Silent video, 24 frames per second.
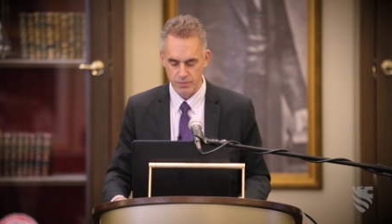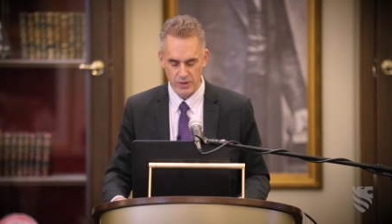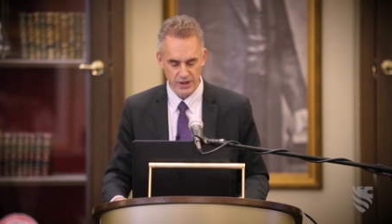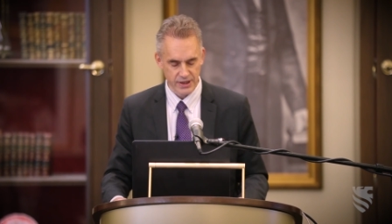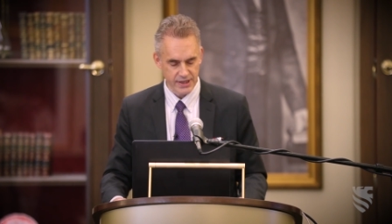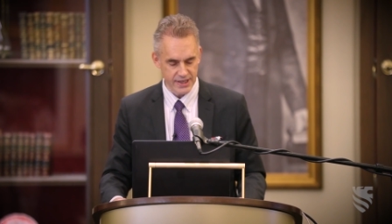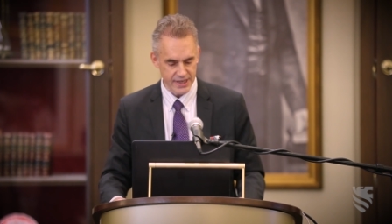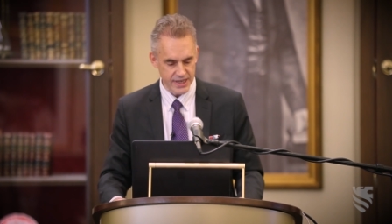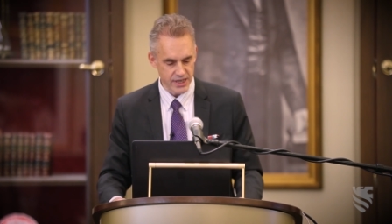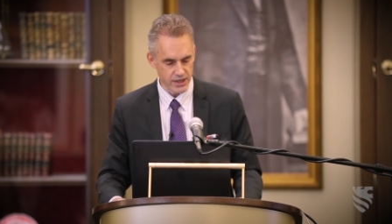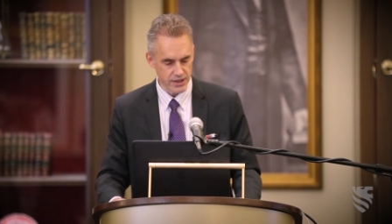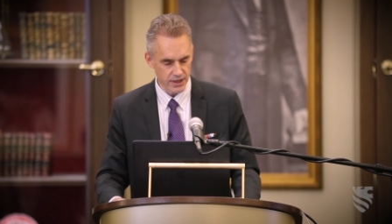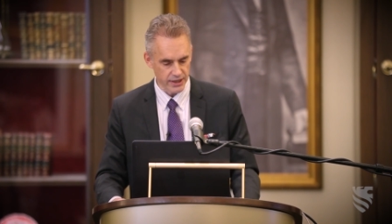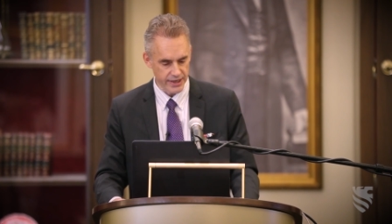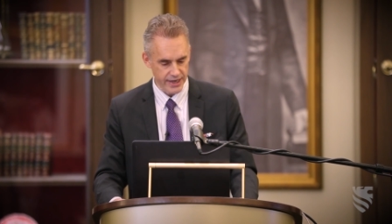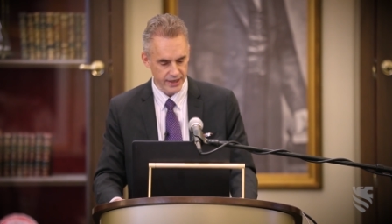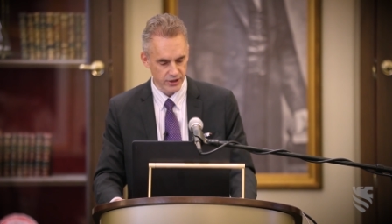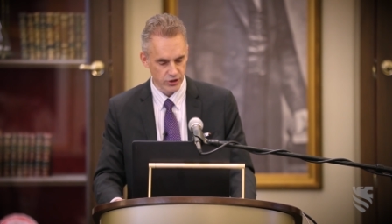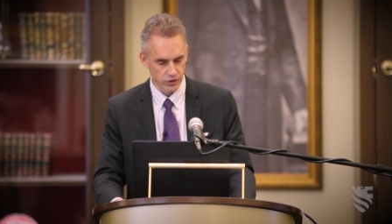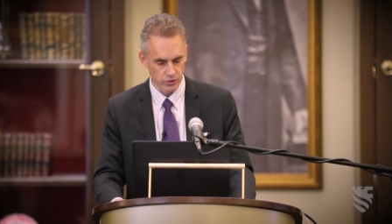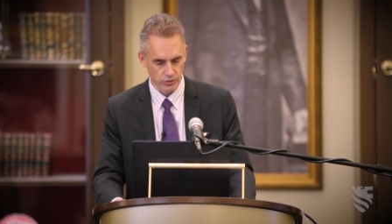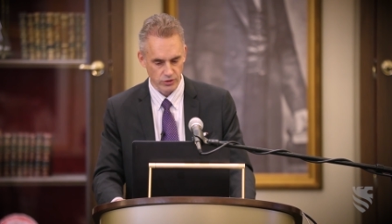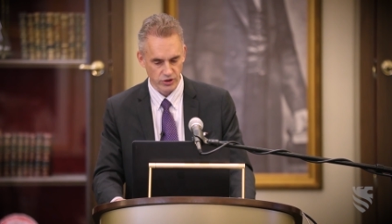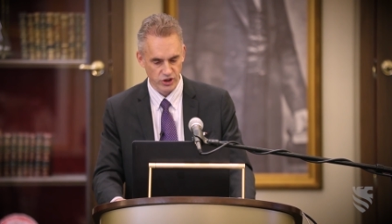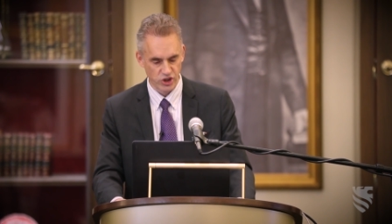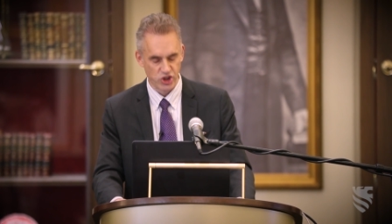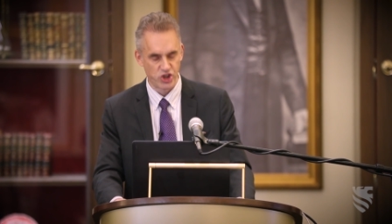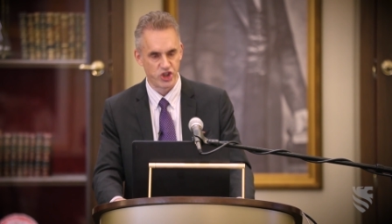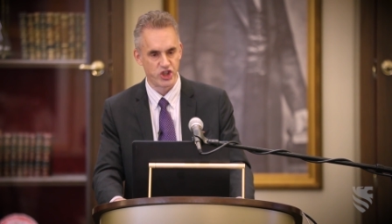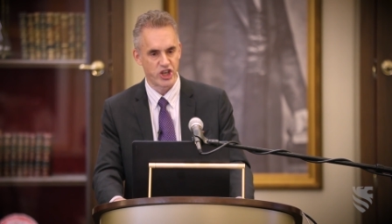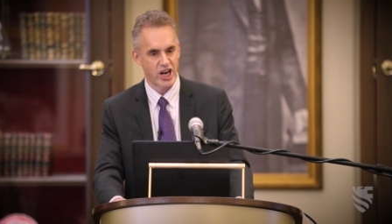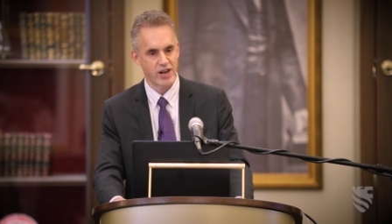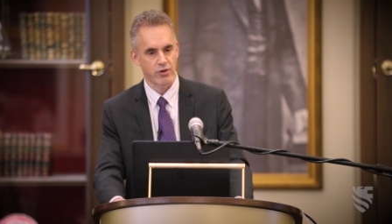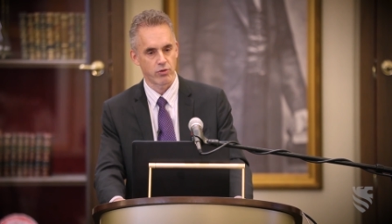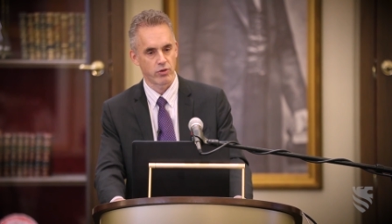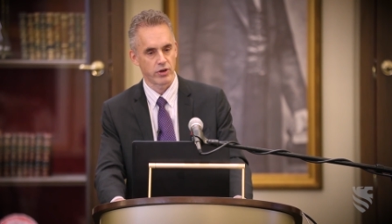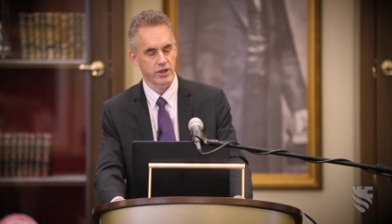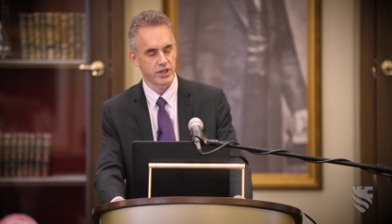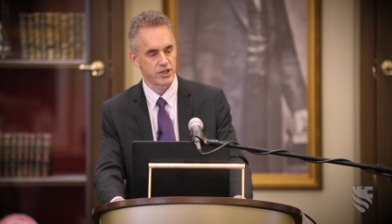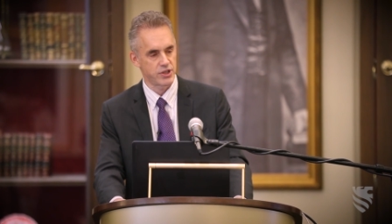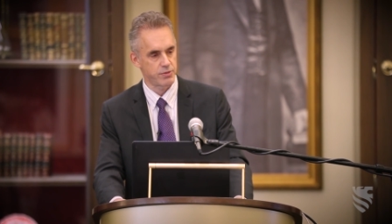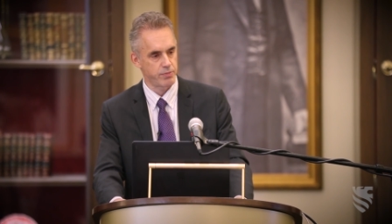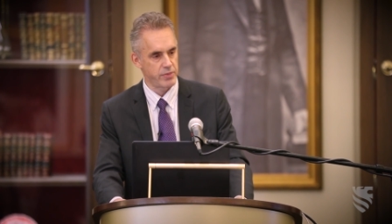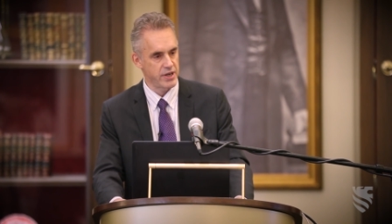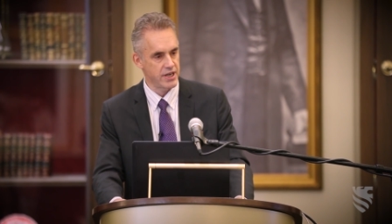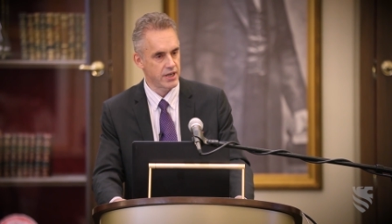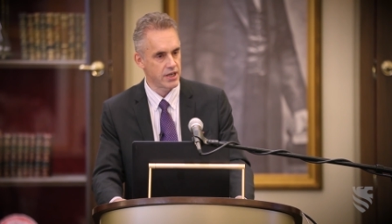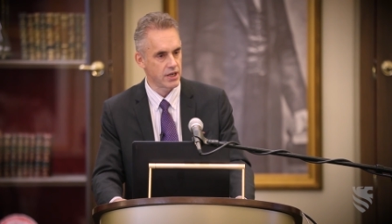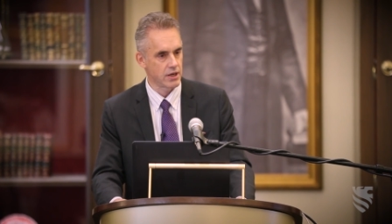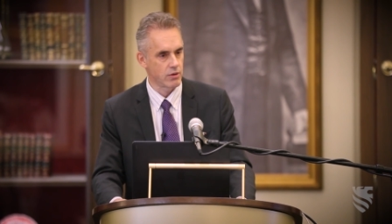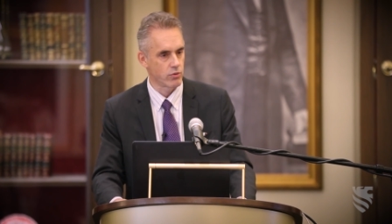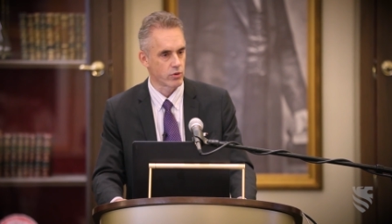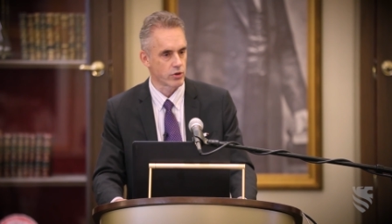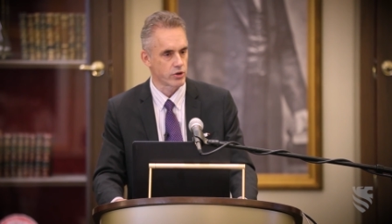But the intellectuals, generally speaking,